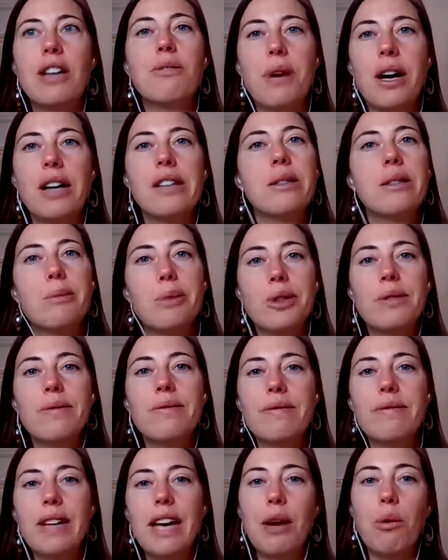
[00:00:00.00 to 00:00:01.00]
as
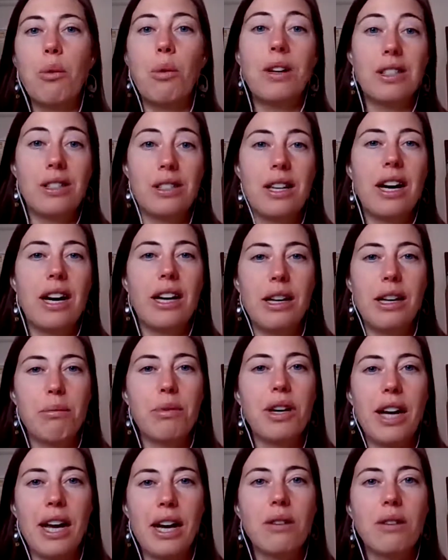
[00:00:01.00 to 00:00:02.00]
possible, and ones that I
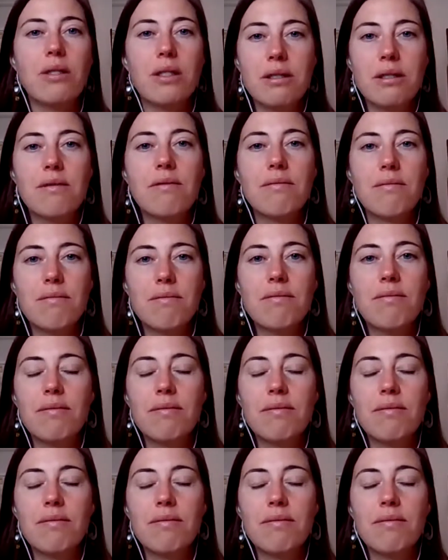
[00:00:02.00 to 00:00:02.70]
can pronounce.